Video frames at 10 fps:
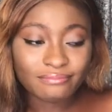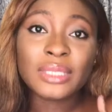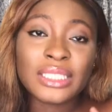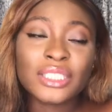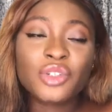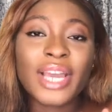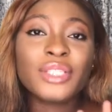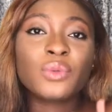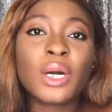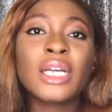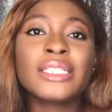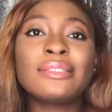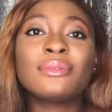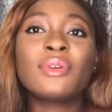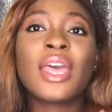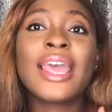Please try to walk into